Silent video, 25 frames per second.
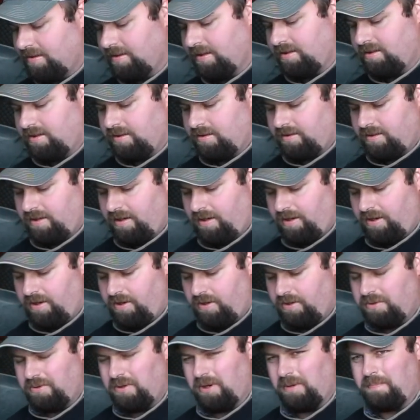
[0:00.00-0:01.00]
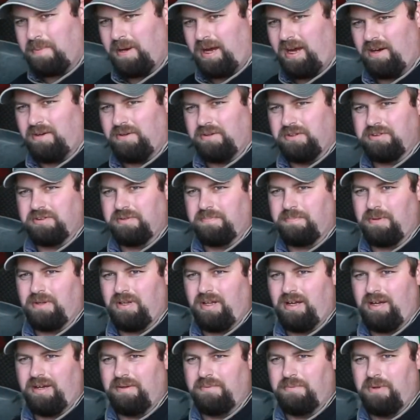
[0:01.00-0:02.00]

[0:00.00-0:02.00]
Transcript: This is going to go to our power supply,